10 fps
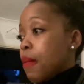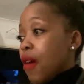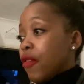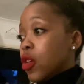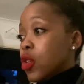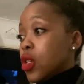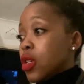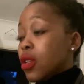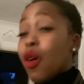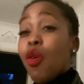I've got
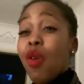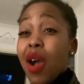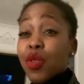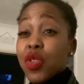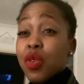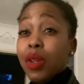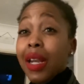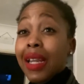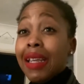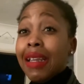the whole house to
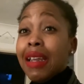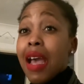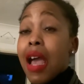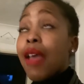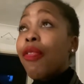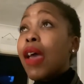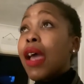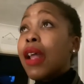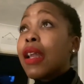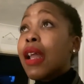clean and
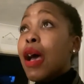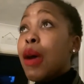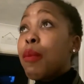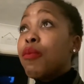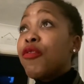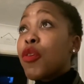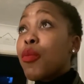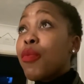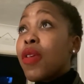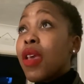then um,
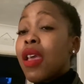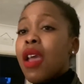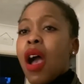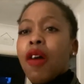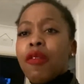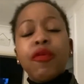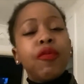from there I've,